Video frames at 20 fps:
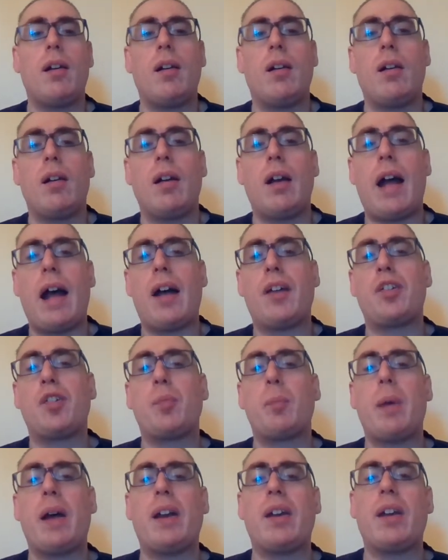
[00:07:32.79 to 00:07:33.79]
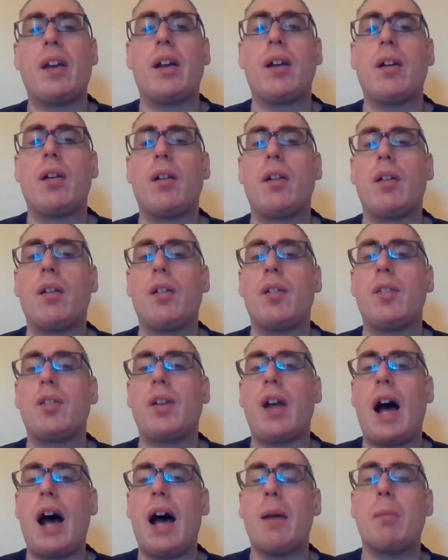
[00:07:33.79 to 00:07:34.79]
as spending
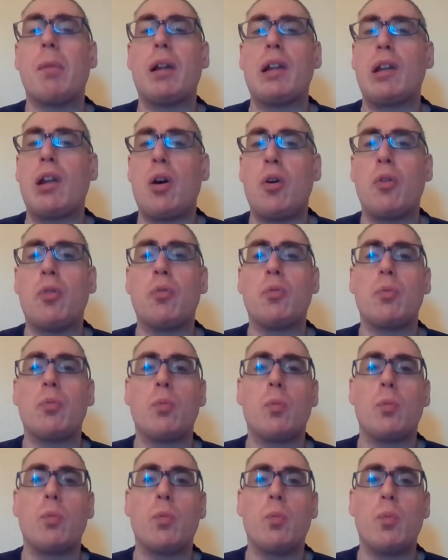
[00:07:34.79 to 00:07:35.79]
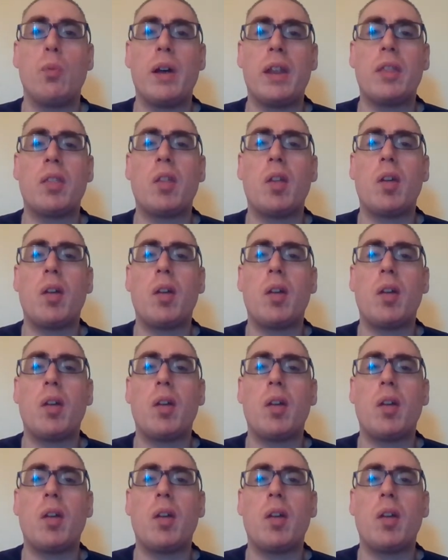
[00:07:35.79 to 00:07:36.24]
time alone with